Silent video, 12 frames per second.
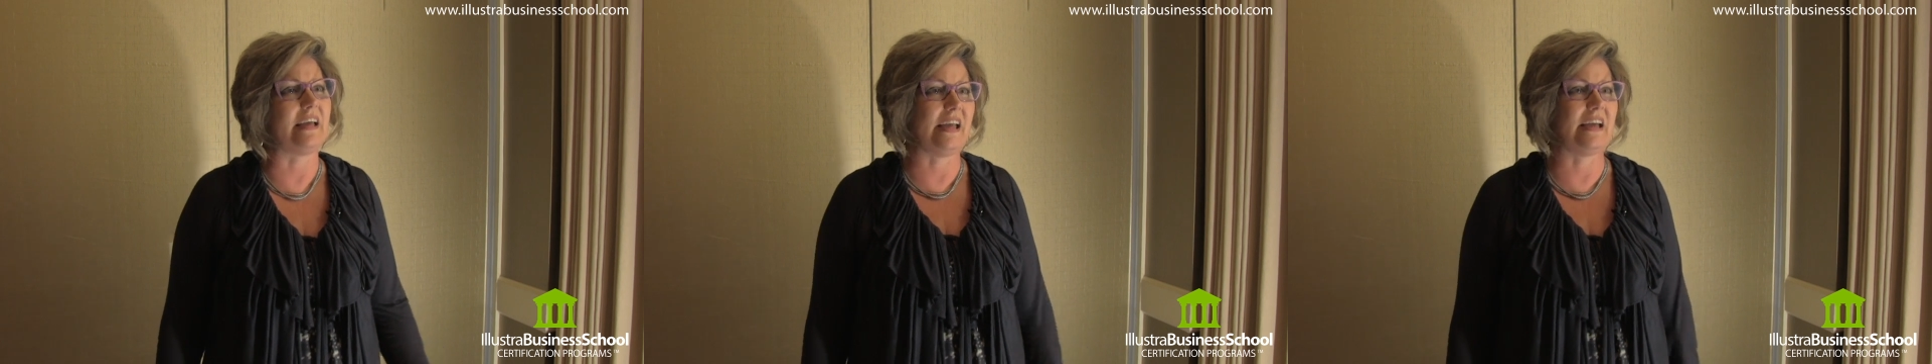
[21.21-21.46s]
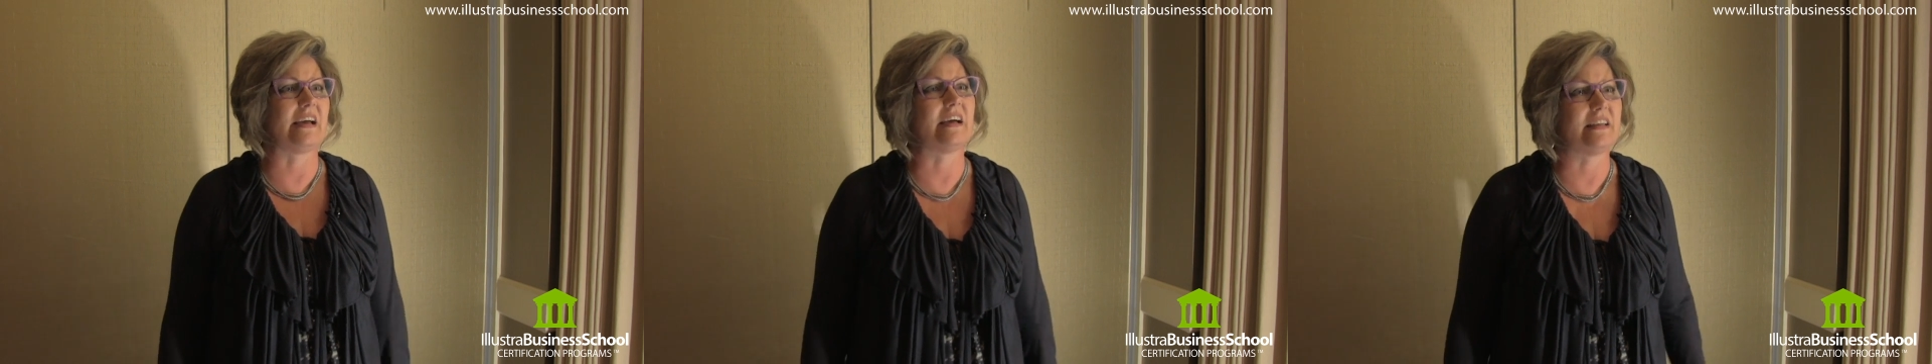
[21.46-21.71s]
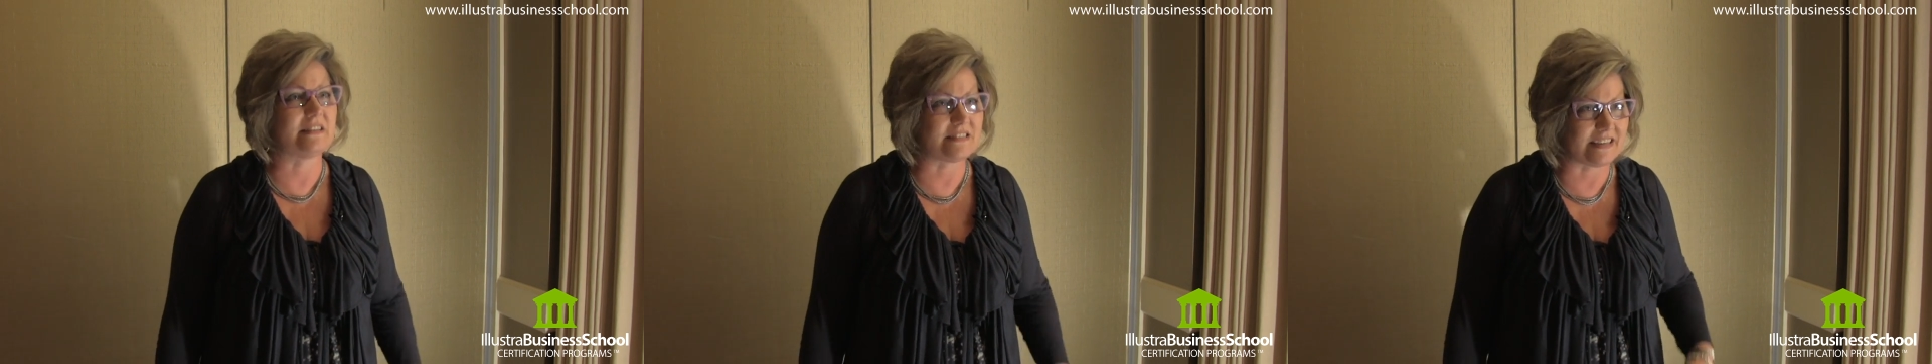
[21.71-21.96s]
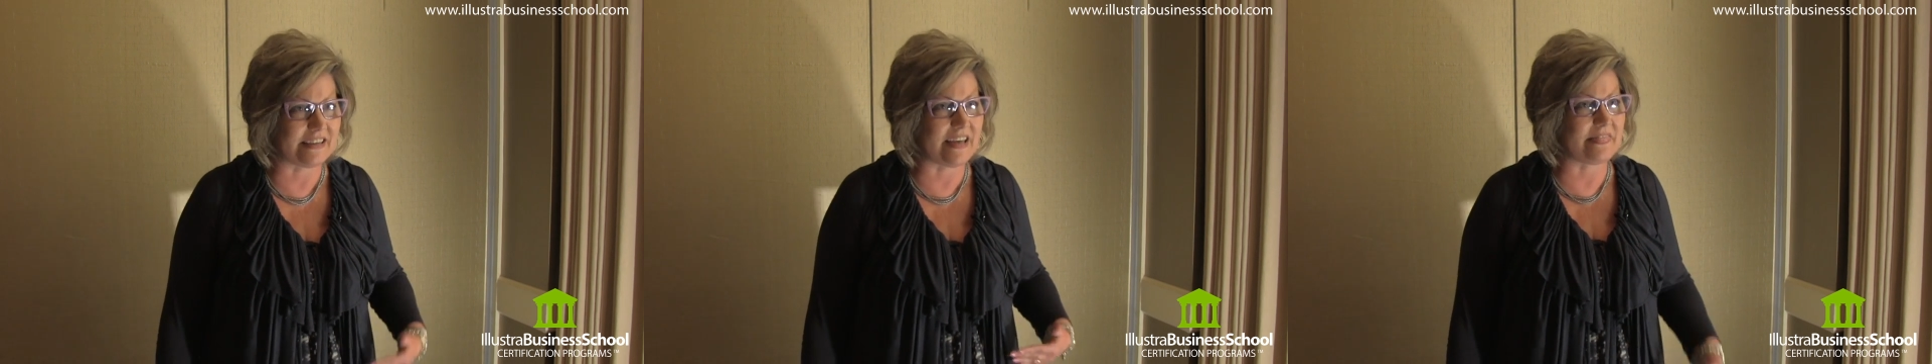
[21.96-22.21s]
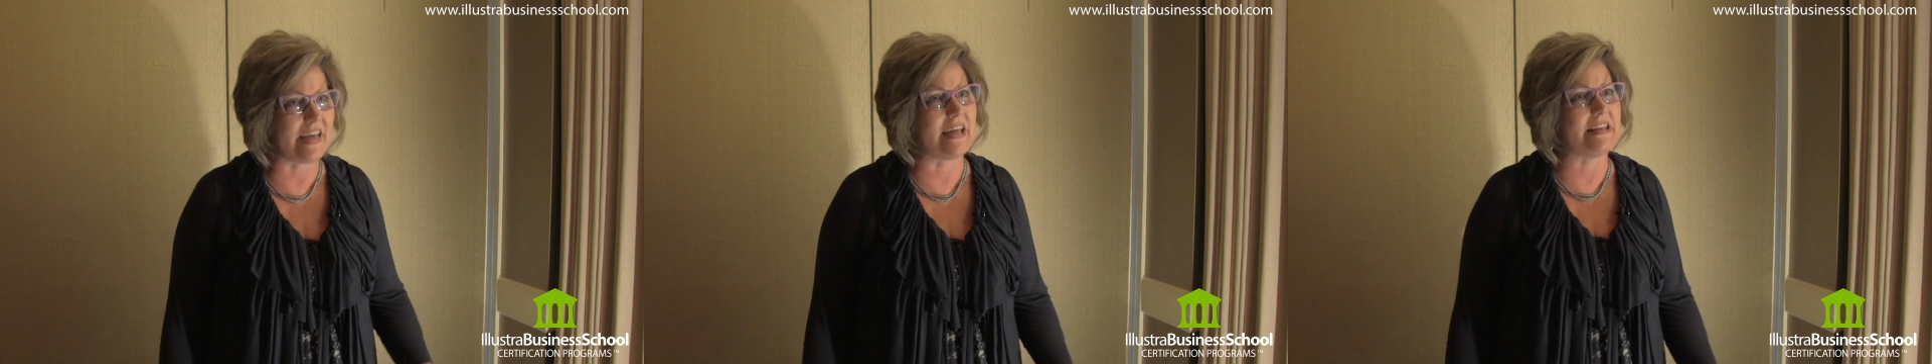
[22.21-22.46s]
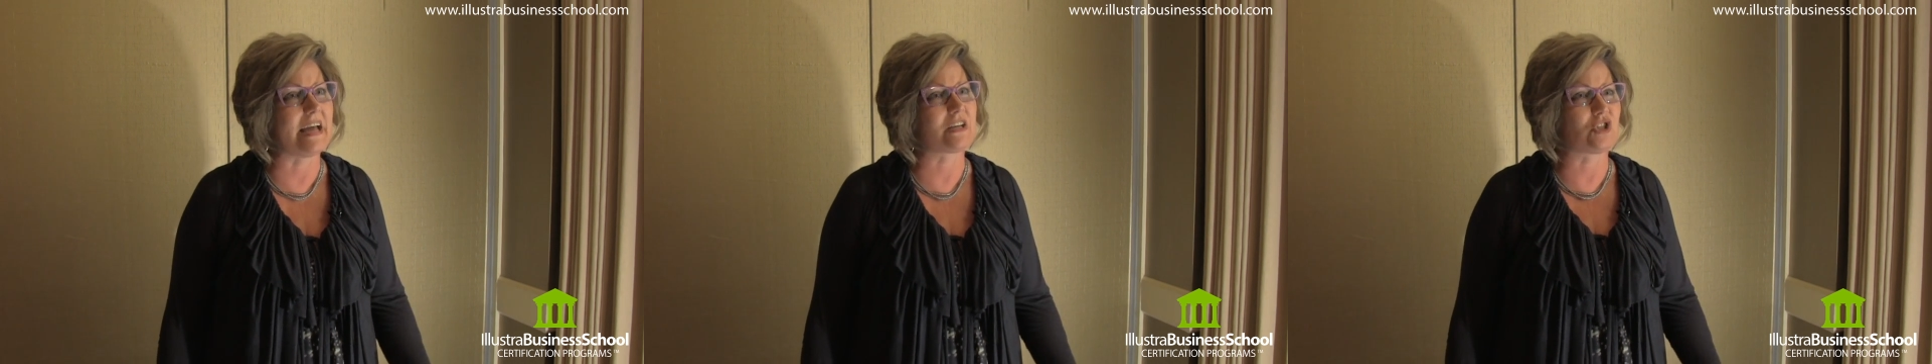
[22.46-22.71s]
and get
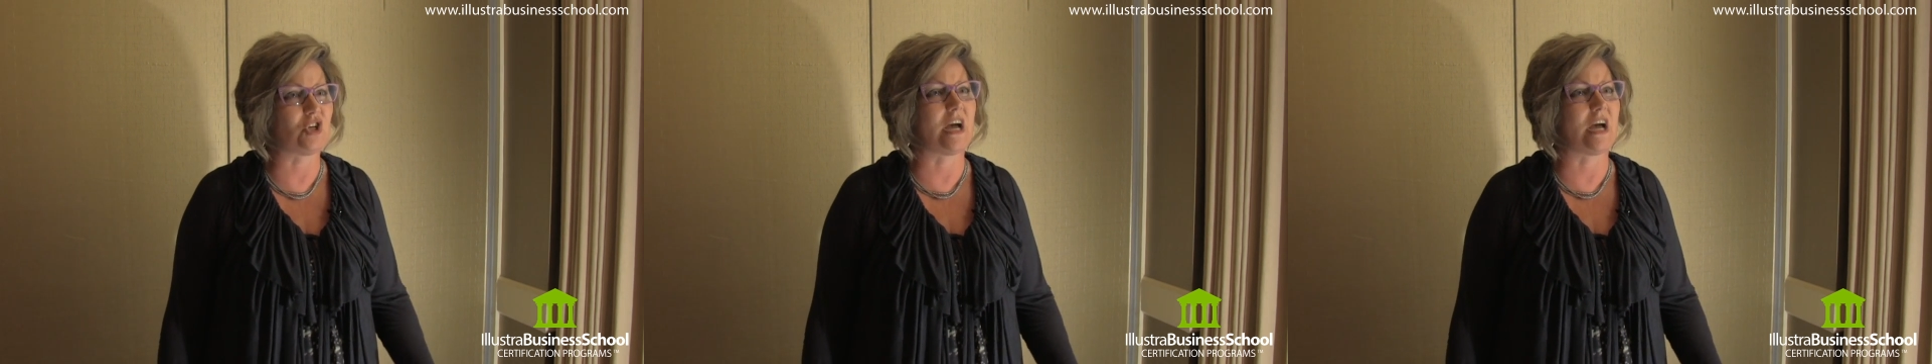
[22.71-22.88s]
that next